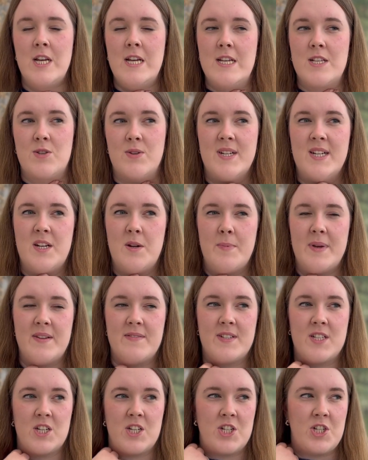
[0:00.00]
So I did a bit of
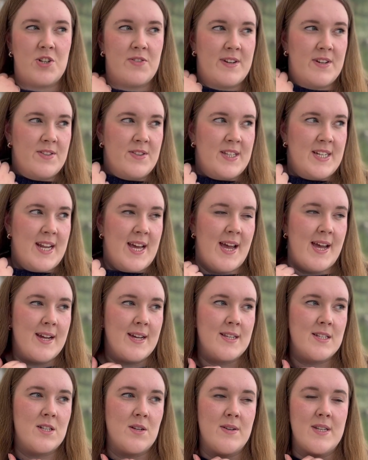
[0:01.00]
surgery on the neck,
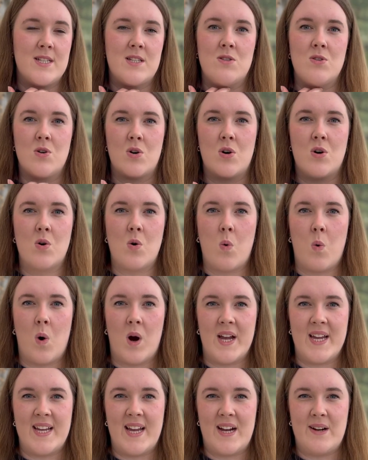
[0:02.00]
so it's not
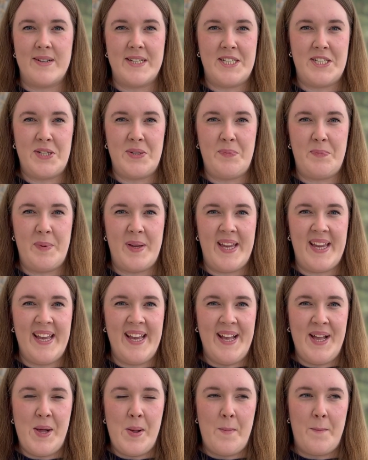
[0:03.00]
quite how it should be,
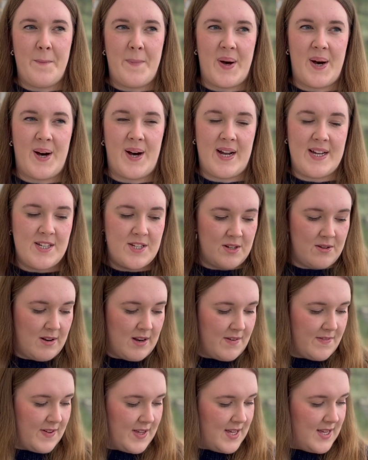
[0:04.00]
but I do
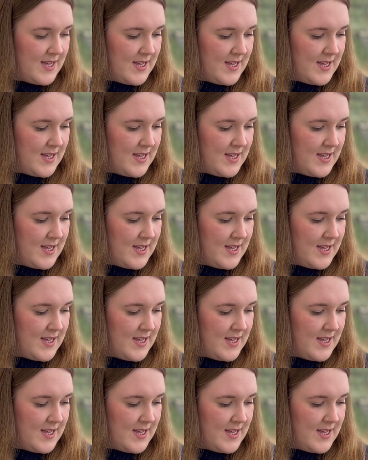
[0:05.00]
love it.